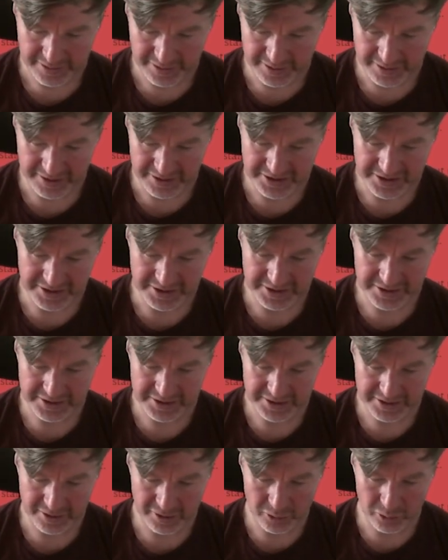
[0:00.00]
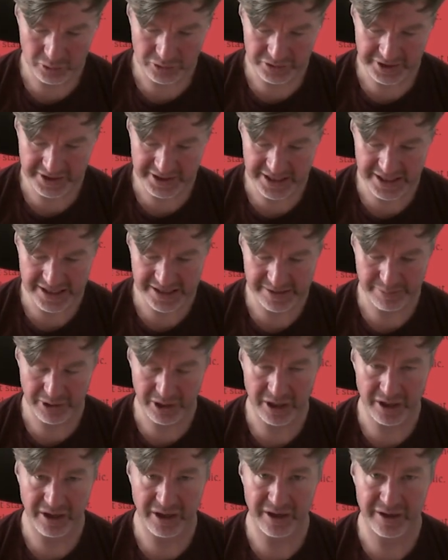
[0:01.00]
This is all to keep
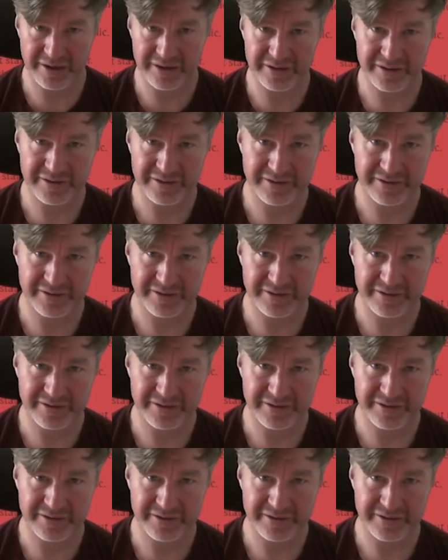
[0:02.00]
her